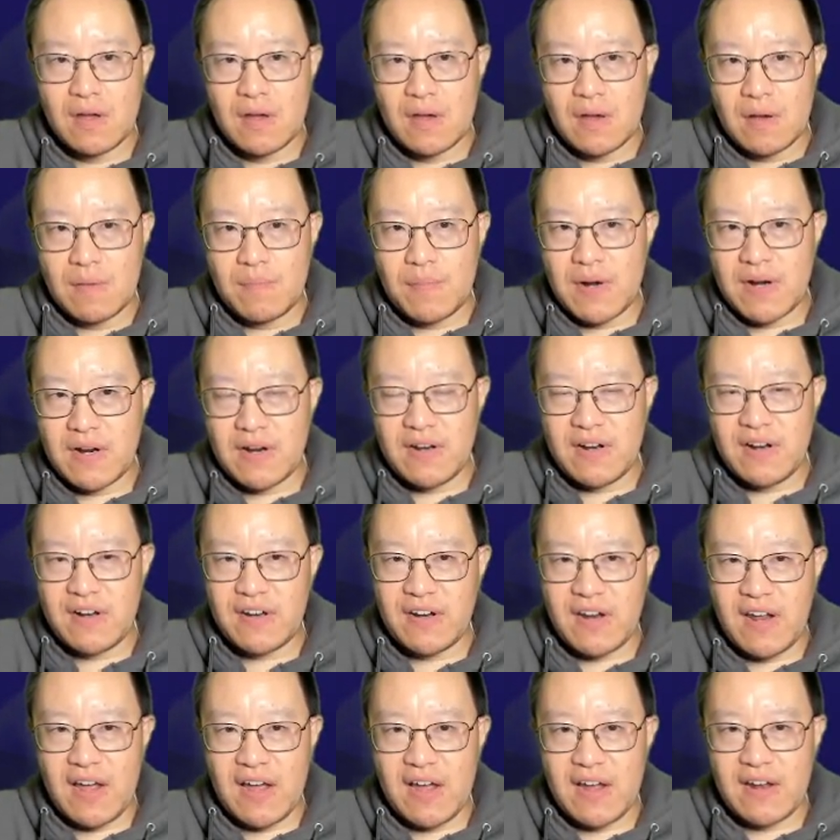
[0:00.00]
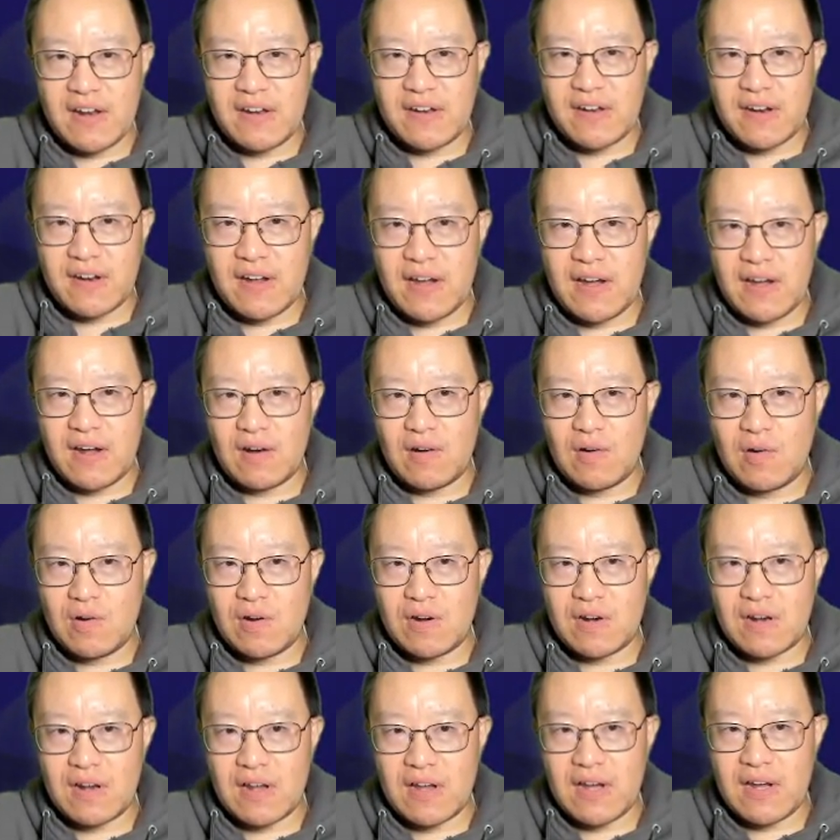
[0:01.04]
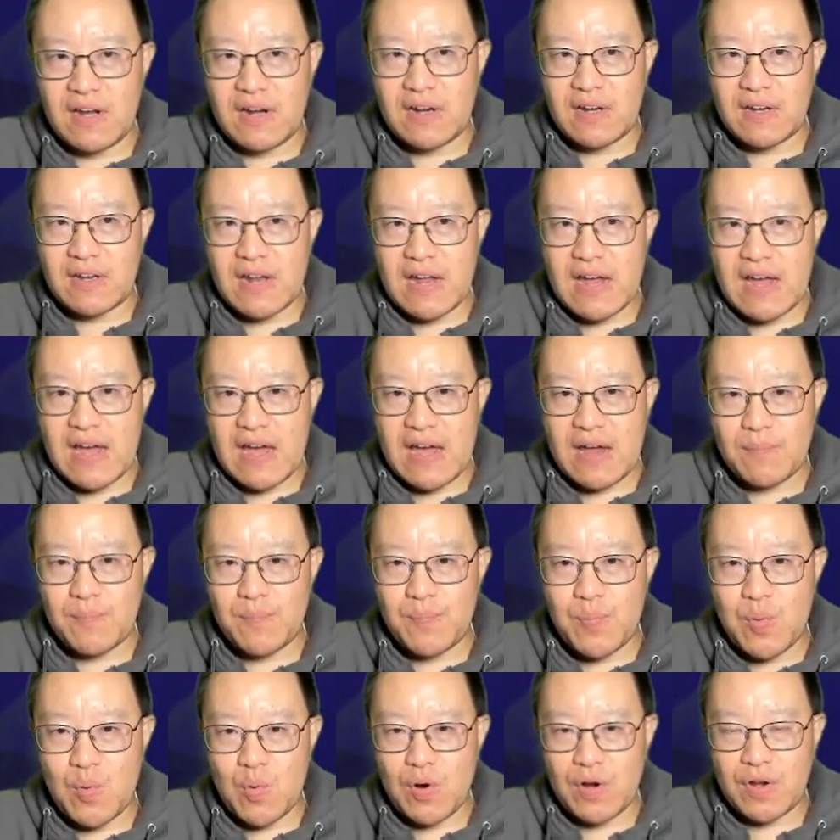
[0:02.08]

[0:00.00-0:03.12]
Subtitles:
But in this case, it looks like that port